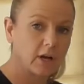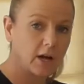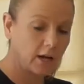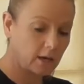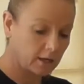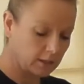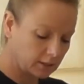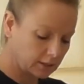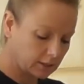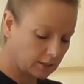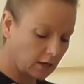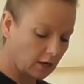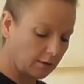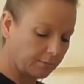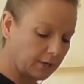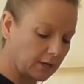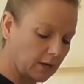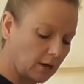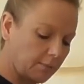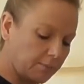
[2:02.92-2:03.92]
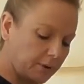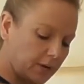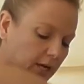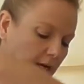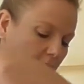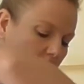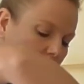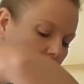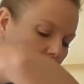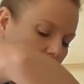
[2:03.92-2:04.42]
colours coming up
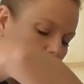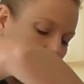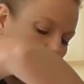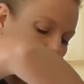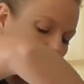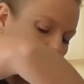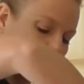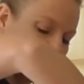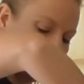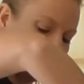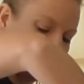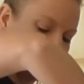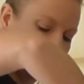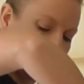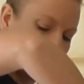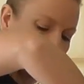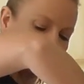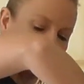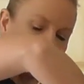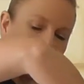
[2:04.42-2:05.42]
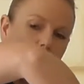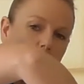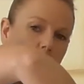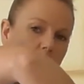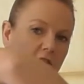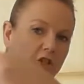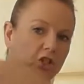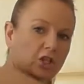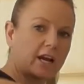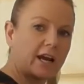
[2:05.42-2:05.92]
in the cups depending on which